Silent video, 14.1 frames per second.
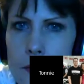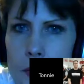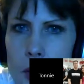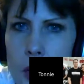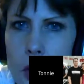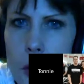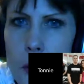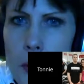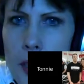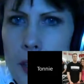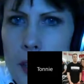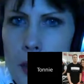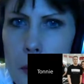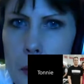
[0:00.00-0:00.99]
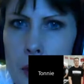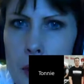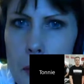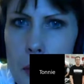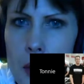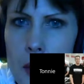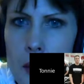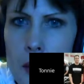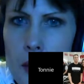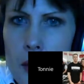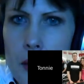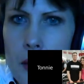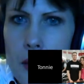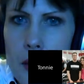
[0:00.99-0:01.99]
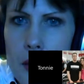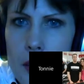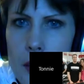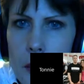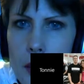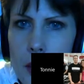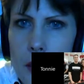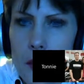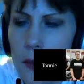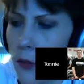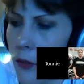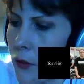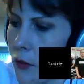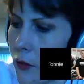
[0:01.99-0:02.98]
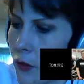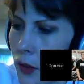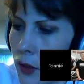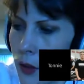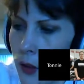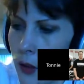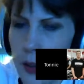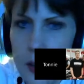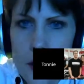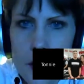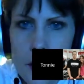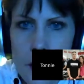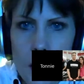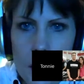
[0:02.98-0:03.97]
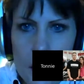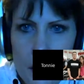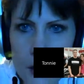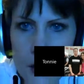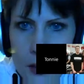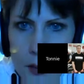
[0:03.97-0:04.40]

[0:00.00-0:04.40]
Go back up. Come on. There we go. Socks.